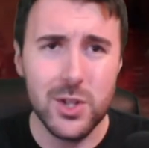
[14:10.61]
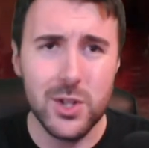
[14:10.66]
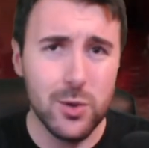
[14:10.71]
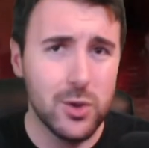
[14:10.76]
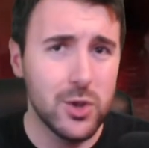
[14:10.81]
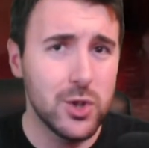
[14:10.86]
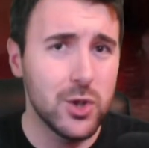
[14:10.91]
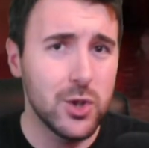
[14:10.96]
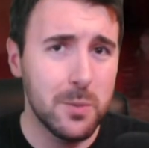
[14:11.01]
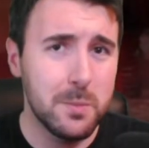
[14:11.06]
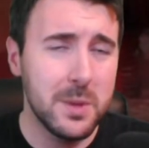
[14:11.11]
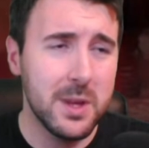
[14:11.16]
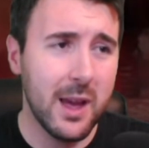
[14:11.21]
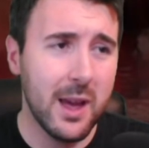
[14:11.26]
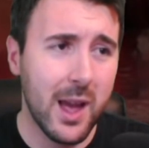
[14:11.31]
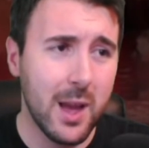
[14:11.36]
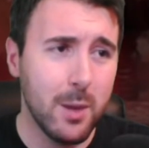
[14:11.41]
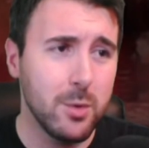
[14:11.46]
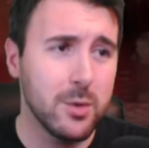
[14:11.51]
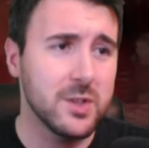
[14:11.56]
you should be
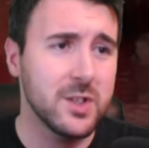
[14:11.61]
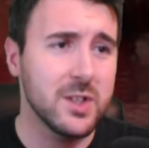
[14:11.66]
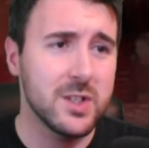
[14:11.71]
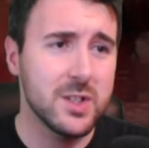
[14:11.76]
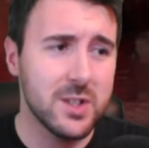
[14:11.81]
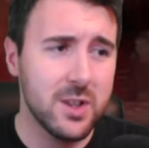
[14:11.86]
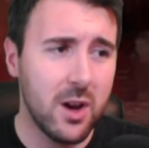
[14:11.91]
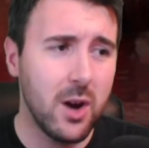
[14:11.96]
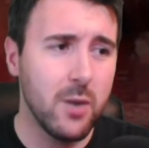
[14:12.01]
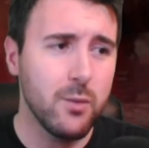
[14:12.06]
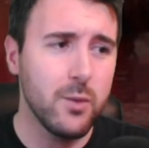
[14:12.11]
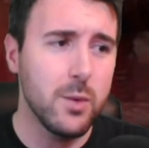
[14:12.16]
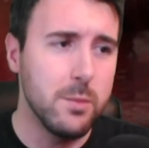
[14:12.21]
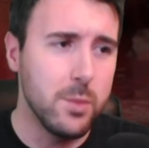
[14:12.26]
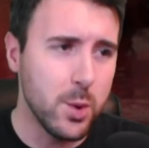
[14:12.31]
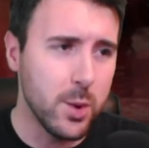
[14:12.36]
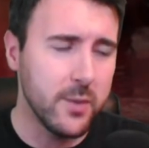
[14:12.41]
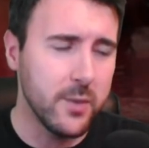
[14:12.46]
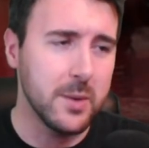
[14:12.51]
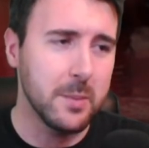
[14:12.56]
able to start
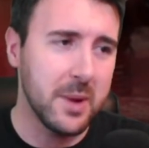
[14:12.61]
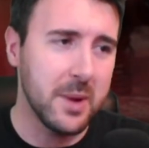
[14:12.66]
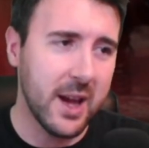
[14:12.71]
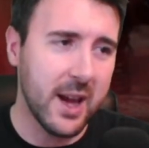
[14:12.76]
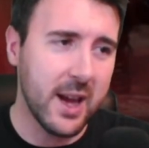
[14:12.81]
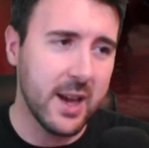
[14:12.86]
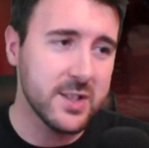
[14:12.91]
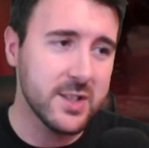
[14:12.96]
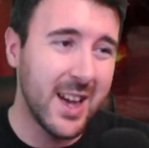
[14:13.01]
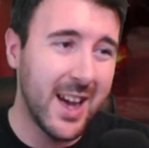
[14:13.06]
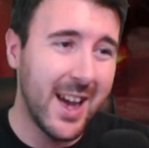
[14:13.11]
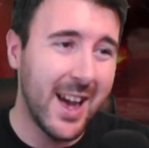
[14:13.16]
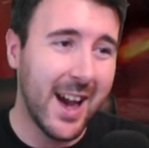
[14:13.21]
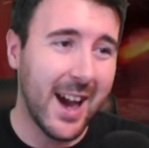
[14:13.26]
removing players